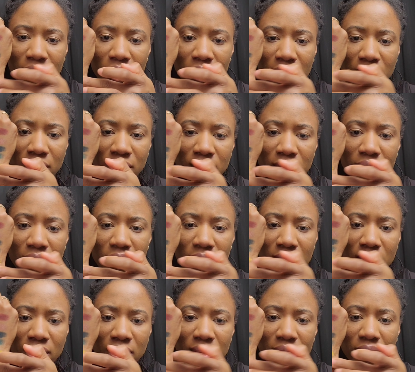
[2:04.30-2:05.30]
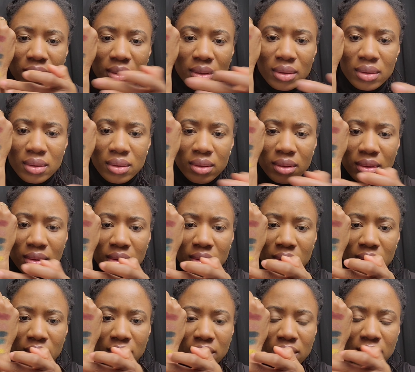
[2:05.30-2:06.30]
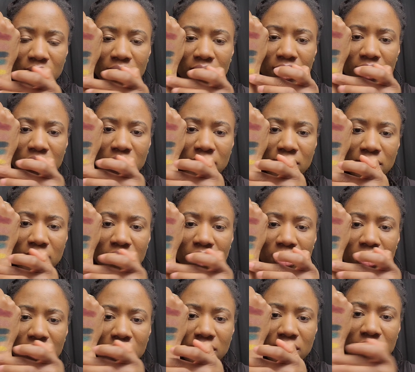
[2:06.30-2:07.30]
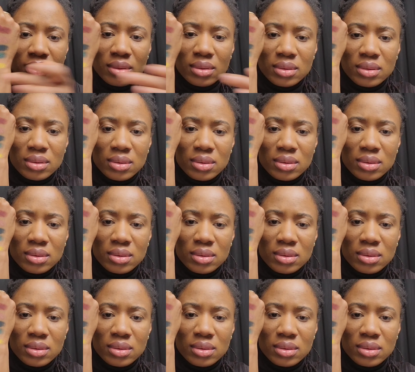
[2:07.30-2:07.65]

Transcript: (no one is talking)